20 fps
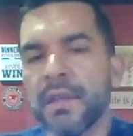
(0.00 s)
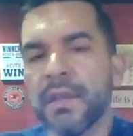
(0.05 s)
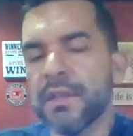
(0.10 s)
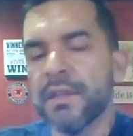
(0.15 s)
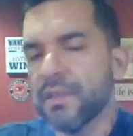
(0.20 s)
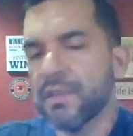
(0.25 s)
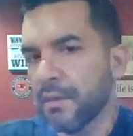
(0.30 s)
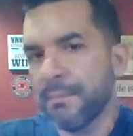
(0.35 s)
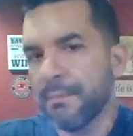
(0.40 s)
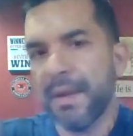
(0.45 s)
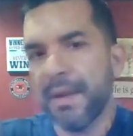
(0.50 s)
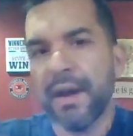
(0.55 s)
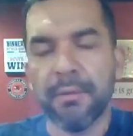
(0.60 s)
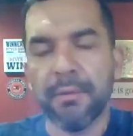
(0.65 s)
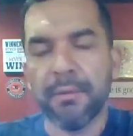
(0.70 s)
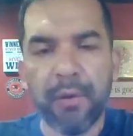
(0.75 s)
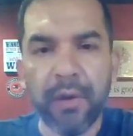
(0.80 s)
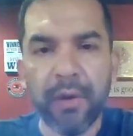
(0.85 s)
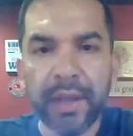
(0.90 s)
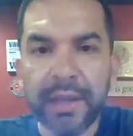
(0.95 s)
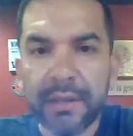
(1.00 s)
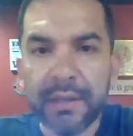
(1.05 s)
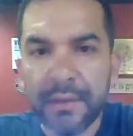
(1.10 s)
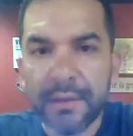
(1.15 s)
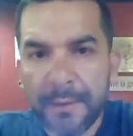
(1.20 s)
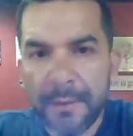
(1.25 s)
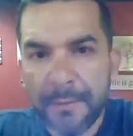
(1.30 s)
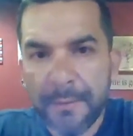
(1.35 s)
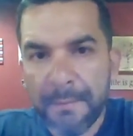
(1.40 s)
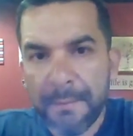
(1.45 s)
it's on a PowerPoint,
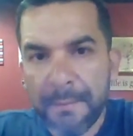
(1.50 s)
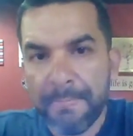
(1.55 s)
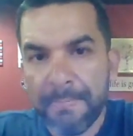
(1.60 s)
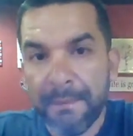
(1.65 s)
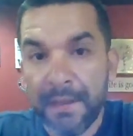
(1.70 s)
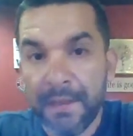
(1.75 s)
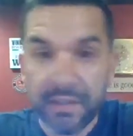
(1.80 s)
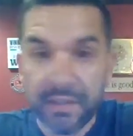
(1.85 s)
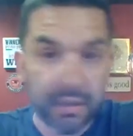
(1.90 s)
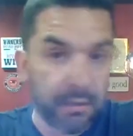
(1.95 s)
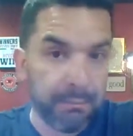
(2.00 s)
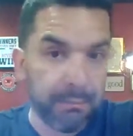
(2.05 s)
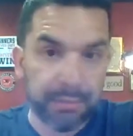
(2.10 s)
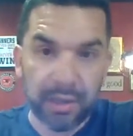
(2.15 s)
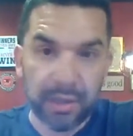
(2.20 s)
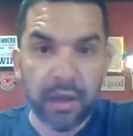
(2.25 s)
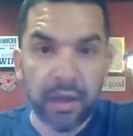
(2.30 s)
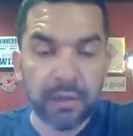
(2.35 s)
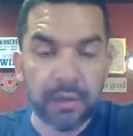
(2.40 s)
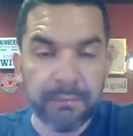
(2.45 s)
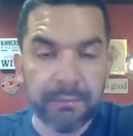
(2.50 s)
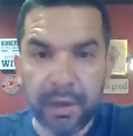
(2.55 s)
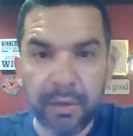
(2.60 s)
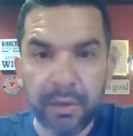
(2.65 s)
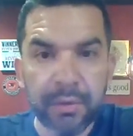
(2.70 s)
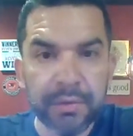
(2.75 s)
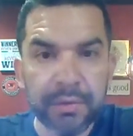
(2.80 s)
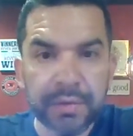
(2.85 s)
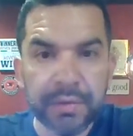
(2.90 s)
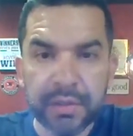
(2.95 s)
it's on a blog
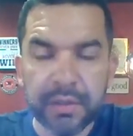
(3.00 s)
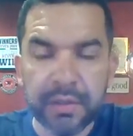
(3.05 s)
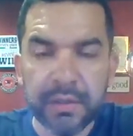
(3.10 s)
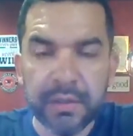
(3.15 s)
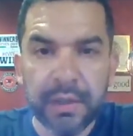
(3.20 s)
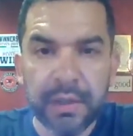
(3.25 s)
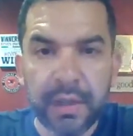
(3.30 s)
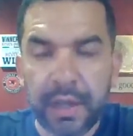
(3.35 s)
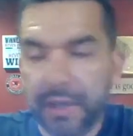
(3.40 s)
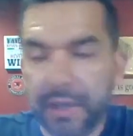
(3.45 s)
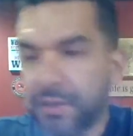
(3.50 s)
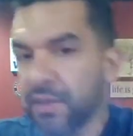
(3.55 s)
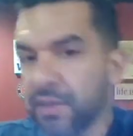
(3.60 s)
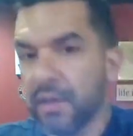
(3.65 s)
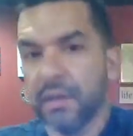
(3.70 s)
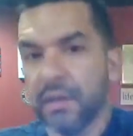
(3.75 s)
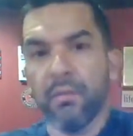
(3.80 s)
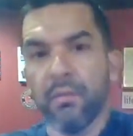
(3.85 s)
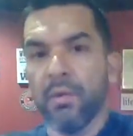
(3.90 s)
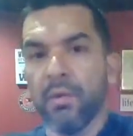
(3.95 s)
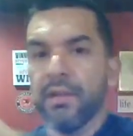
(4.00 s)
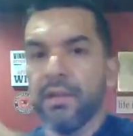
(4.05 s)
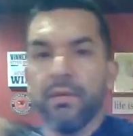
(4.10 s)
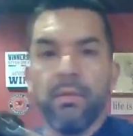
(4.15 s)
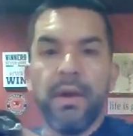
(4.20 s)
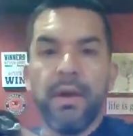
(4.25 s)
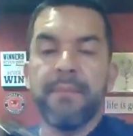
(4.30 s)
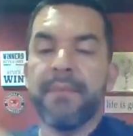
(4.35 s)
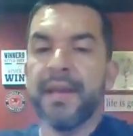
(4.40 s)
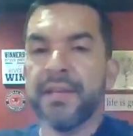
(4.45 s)
post, it's on one of the
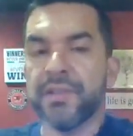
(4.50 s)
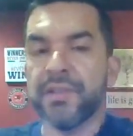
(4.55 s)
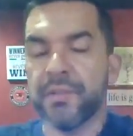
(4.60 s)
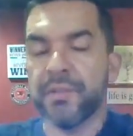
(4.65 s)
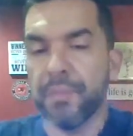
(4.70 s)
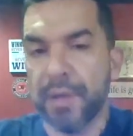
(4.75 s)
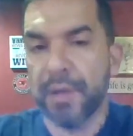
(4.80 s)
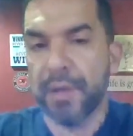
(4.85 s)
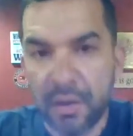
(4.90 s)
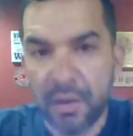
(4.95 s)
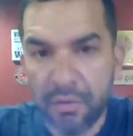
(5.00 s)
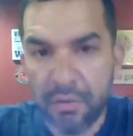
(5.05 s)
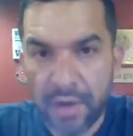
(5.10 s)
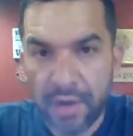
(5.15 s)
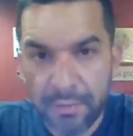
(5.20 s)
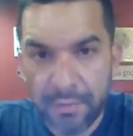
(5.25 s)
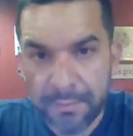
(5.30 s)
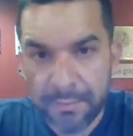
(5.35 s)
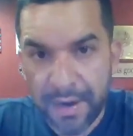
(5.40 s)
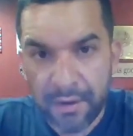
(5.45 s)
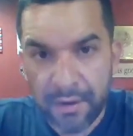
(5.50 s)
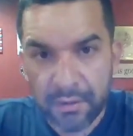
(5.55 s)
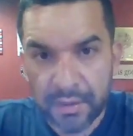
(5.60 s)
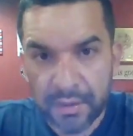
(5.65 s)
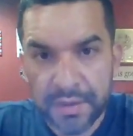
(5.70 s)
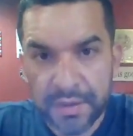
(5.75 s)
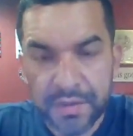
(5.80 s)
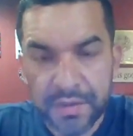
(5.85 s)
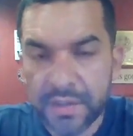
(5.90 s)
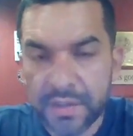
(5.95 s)
web pages we can create with Power
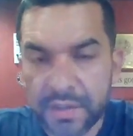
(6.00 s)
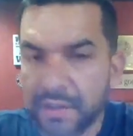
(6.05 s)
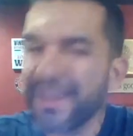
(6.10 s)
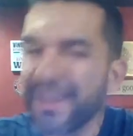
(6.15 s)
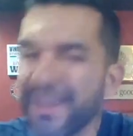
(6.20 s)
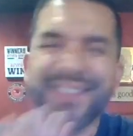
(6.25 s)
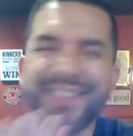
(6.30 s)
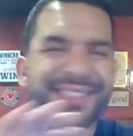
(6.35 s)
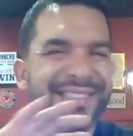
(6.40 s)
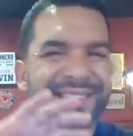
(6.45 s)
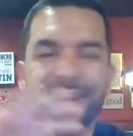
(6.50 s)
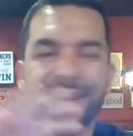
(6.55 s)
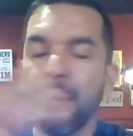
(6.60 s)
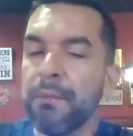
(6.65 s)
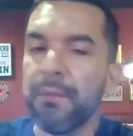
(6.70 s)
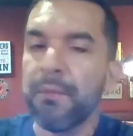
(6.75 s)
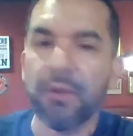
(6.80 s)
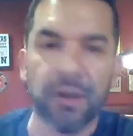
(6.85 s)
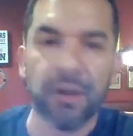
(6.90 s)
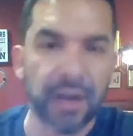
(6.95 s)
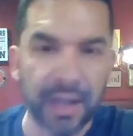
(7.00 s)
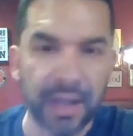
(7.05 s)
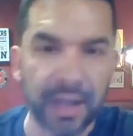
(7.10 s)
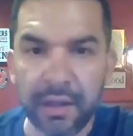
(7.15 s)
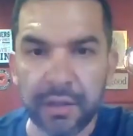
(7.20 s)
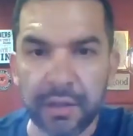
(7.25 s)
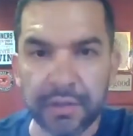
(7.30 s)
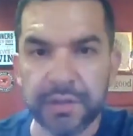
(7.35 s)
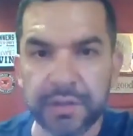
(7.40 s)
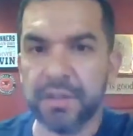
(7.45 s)
Lead System. It's somewhere
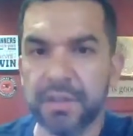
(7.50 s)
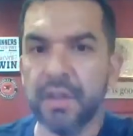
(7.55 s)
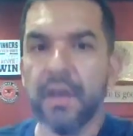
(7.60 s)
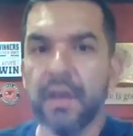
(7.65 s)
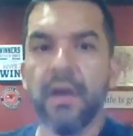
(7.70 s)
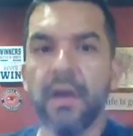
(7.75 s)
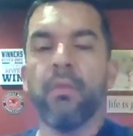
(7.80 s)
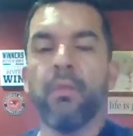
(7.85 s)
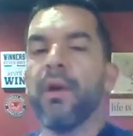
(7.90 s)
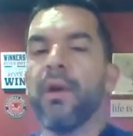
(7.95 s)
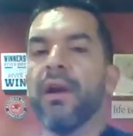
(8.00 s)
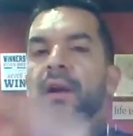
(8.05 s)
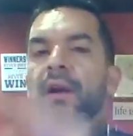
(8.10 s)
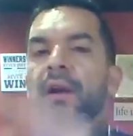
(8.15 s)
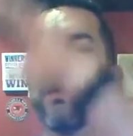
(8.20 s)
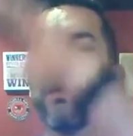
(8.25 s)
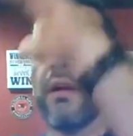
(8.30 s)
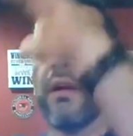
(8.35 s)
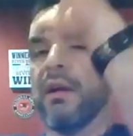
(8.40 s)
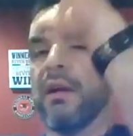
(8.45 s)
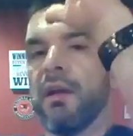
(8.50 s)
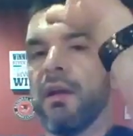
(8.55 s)
else where